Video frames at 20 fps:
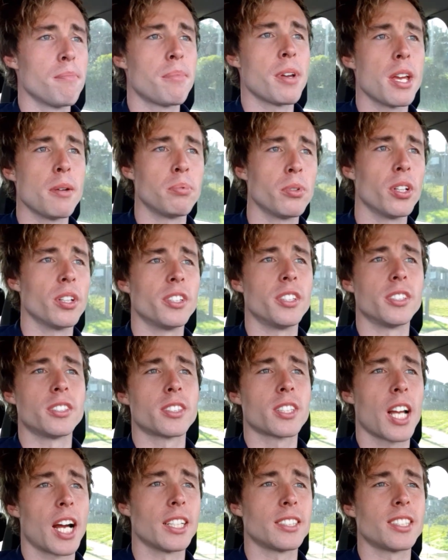people are
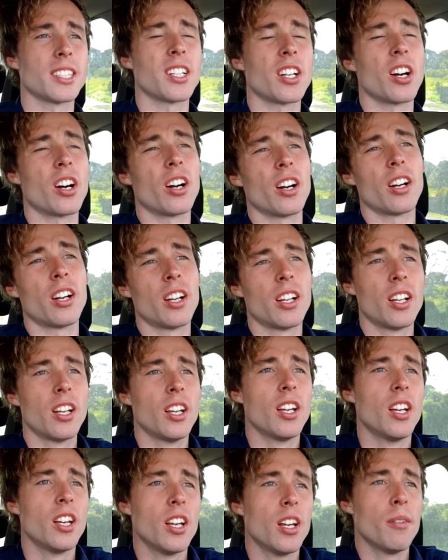discussing.
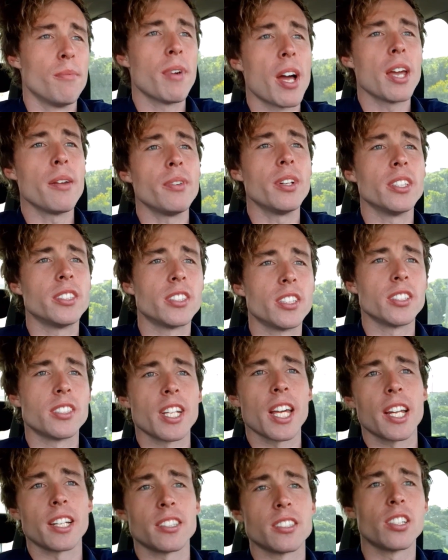Maybe it's
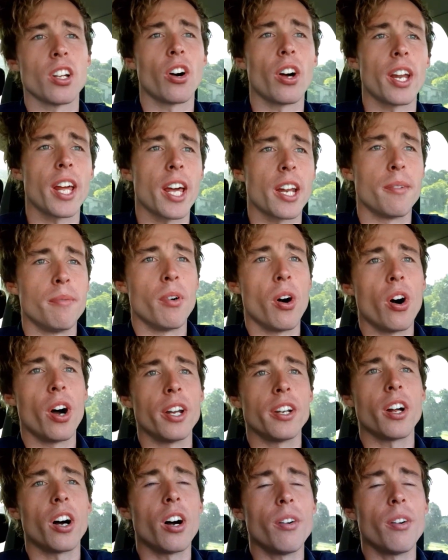just out of sight, out of mind.